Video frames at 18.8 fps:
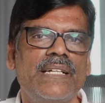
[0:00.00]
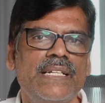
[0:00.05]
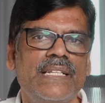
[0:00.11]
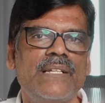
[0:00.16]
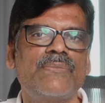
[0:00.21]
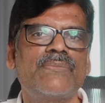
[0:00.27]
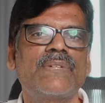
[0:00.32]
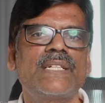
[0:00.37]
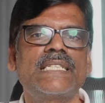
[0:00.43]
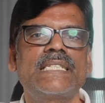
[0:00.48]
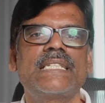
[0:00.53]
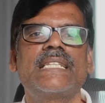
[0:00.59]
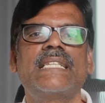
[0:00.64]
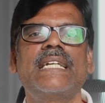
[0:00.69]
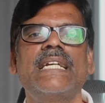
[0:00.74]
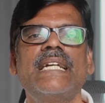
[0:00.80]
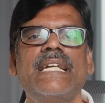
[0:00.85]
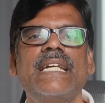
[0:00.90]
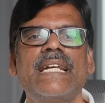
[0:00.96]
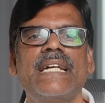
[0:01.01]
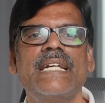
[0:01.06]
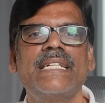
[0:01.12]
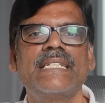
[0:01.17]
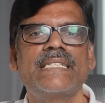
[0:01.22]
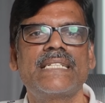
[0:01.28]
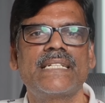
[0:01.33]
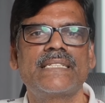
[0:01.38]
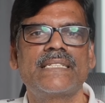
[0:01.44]
in the first three
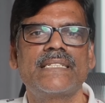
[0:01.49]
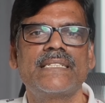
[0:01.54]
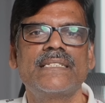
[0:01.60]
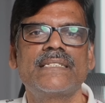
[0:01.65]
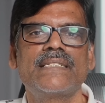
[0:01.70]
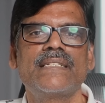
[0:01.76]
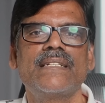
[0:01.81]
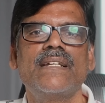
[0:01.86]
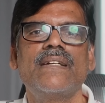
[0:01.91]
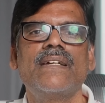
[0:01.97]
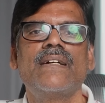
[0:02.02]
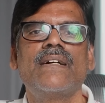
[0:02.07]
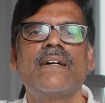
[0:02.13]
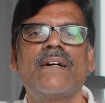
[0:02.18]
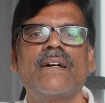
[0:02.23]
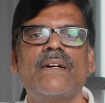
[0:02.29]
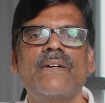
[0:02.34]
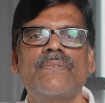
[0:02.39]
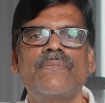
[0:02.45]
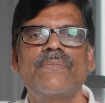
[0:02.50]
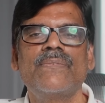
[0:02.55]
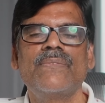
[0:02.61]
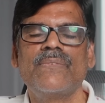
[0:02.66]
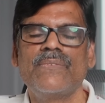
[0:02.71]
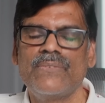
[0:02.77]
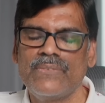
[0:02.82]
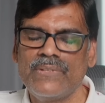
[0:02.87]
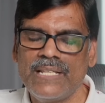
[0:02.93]
trading sessions of
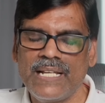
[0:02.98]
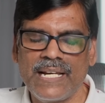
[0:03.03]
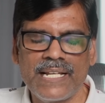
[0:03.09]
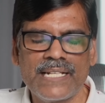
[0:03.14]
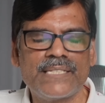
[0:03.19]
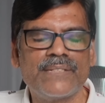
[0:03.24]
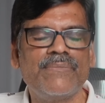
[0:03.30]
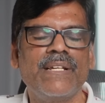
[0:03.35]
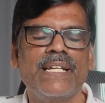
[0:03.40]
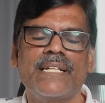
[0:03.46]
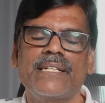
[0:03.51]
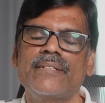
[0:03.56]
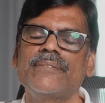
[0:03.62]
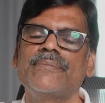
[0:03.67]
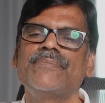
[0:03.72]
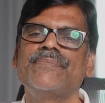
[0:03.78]
the next week.